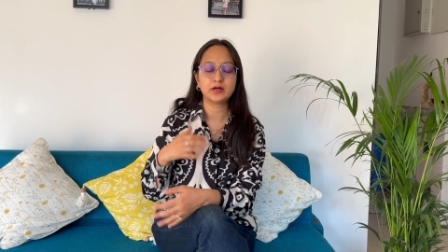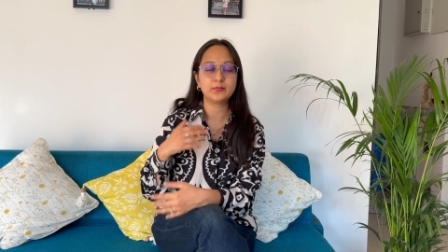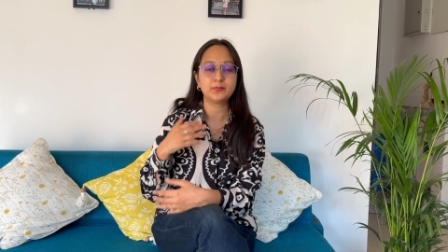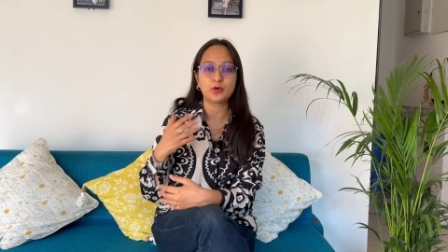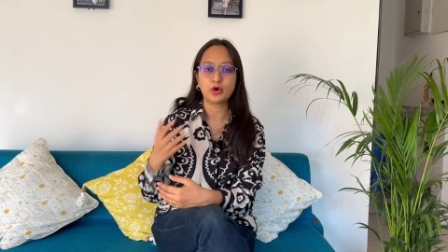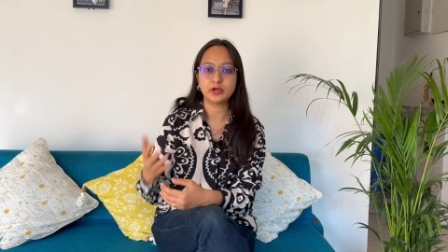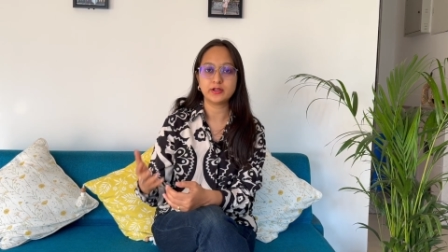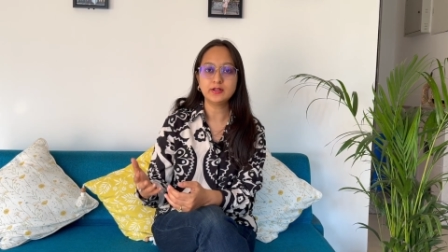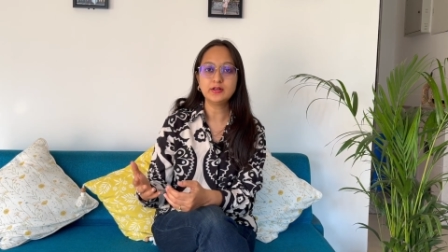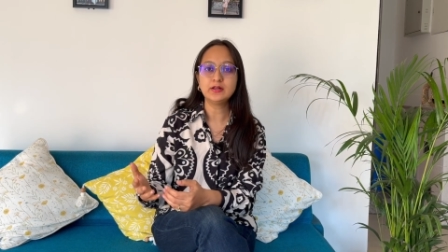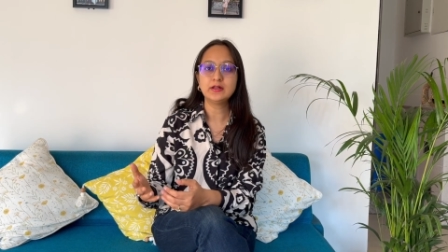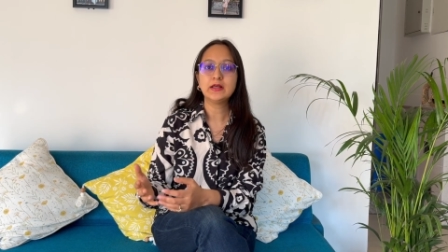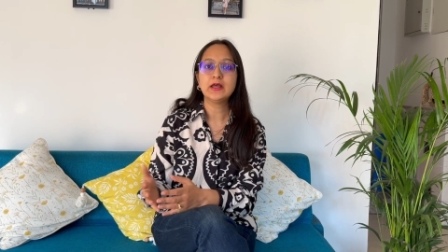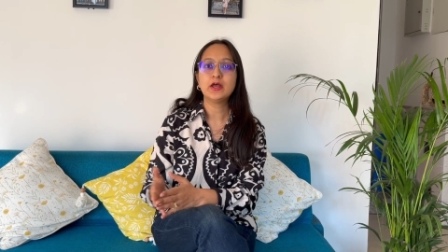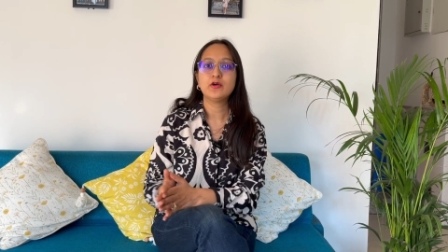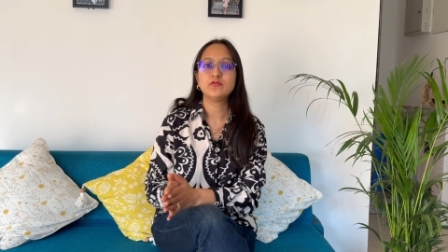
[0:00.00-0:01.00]
a model
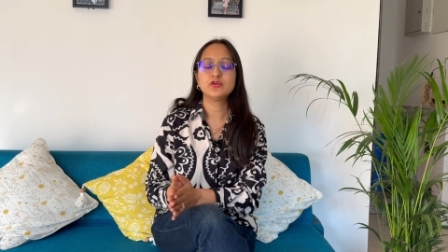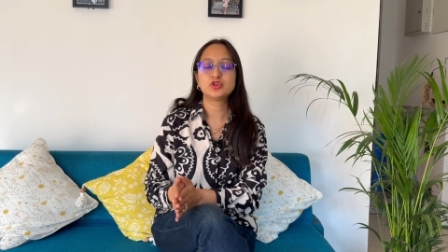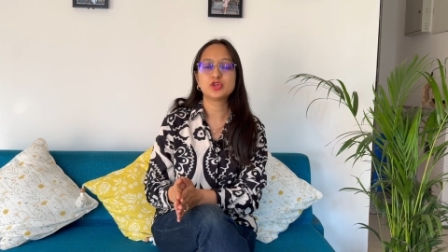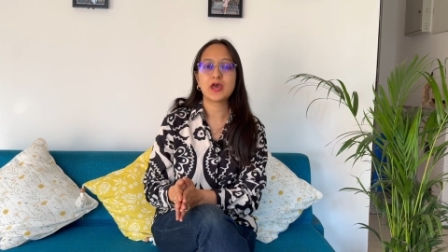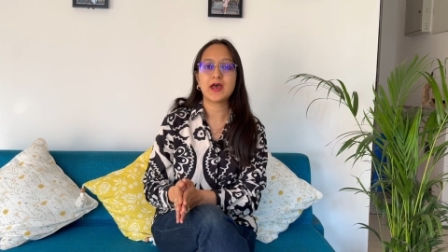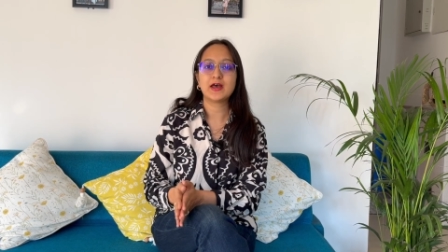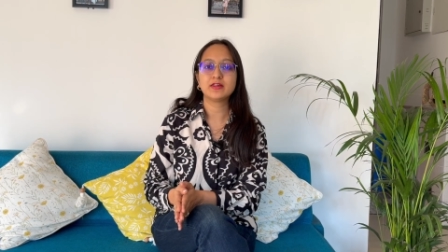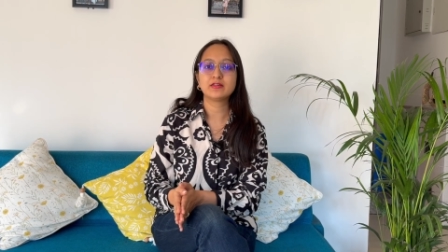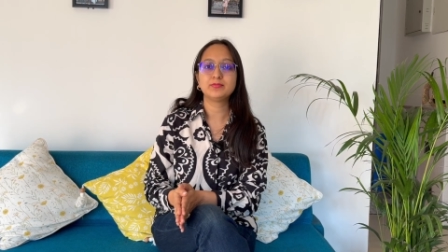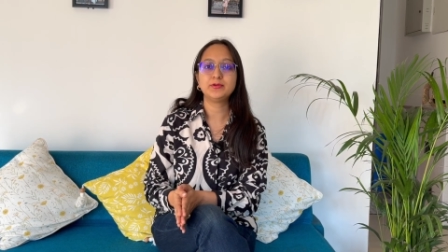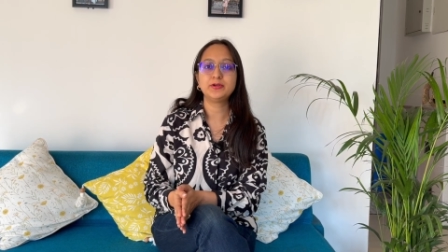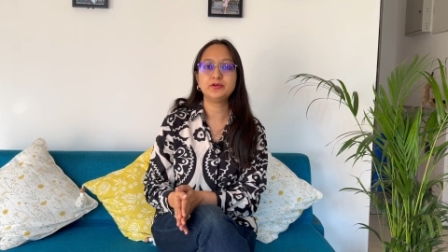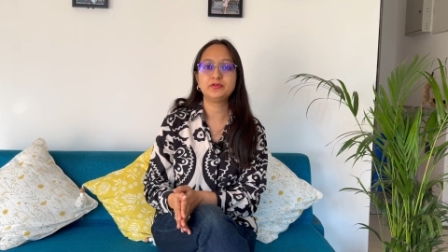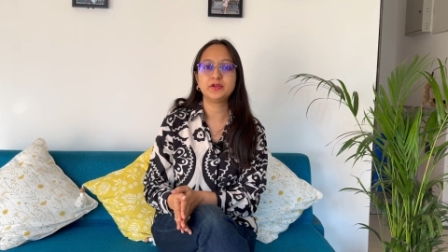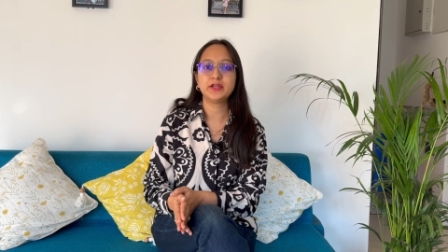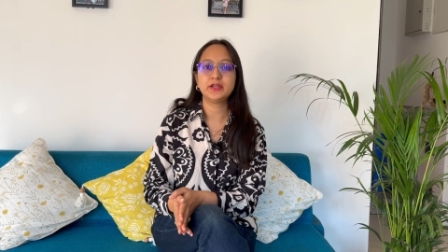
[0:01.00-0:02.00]
which has
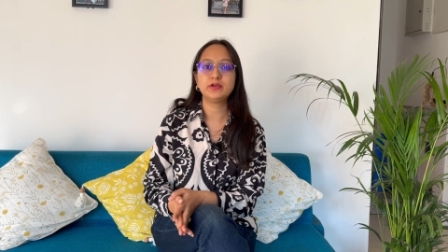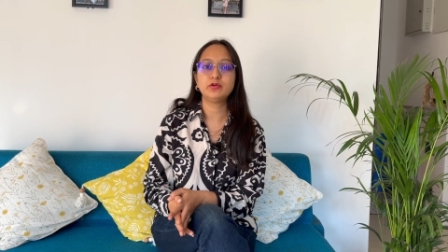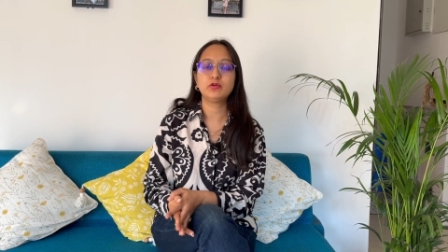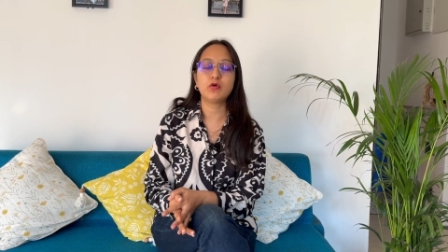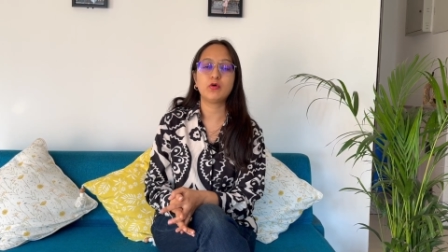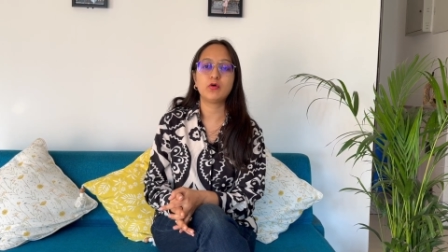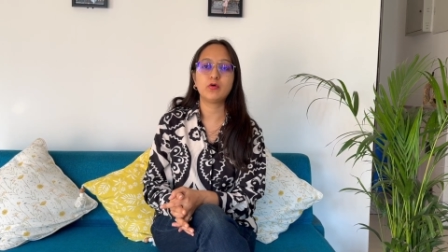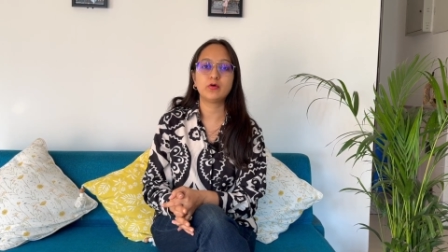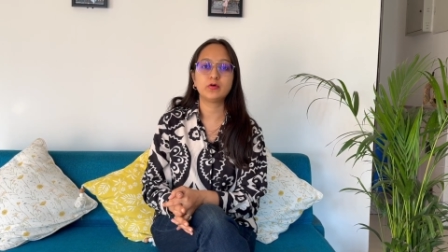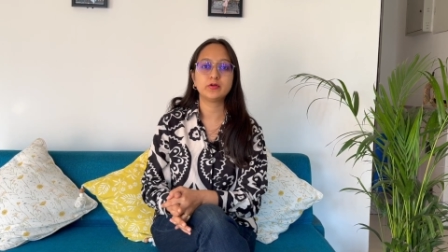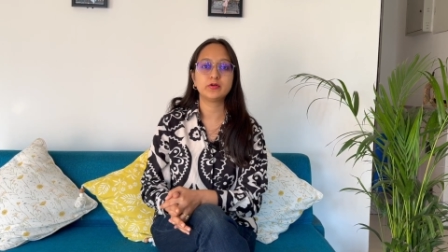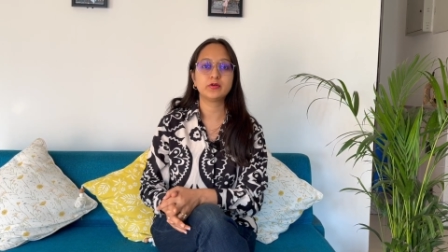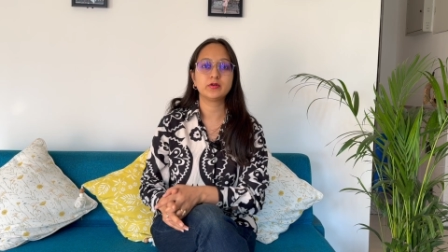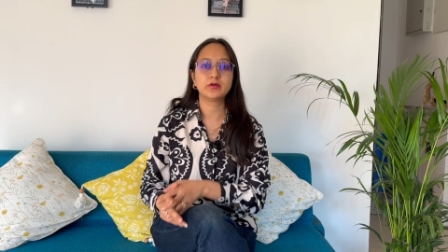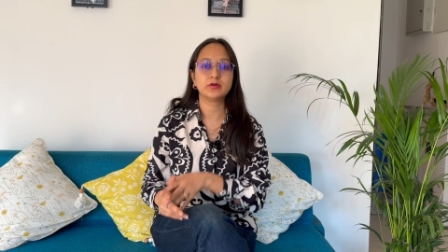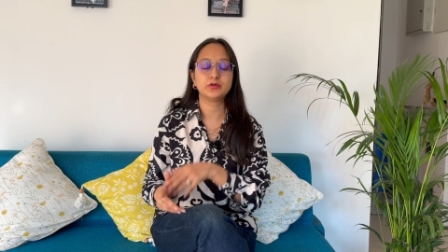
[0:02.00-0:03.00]
been trained
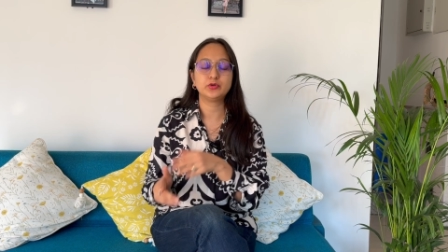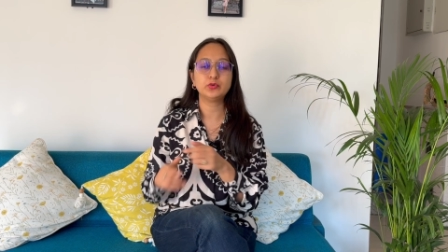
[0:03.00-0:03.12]
on uh,